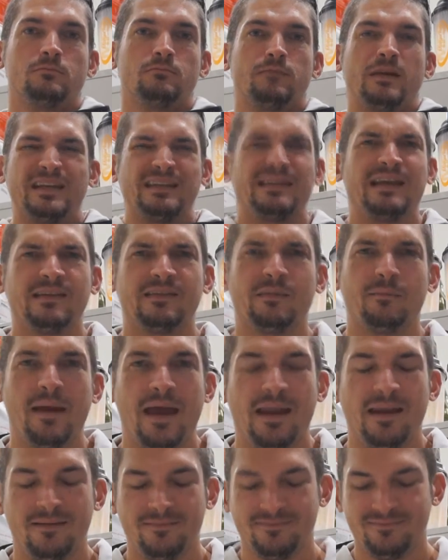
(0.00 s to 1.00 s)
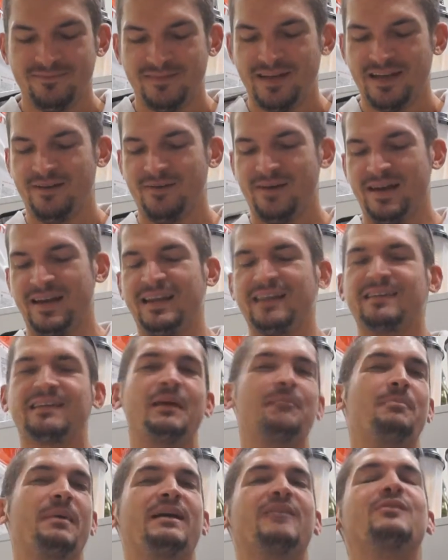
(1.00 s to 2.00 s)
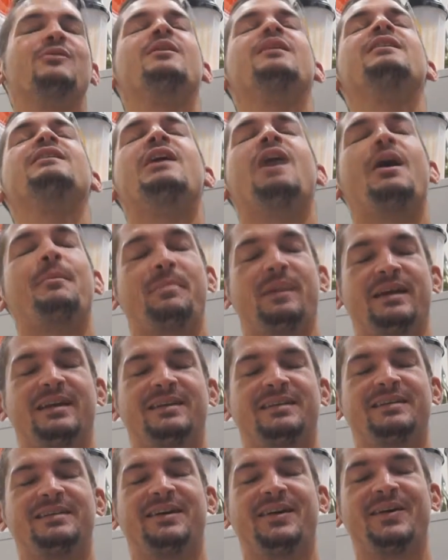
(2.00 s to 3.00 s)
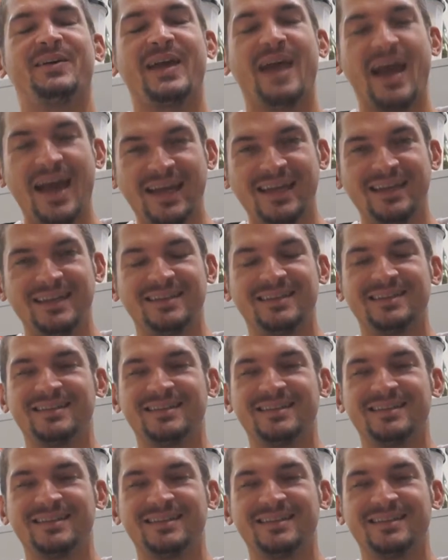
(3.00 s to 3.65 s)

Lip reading: But it doesn't matter. Anyway, let's get back to the topic, okay?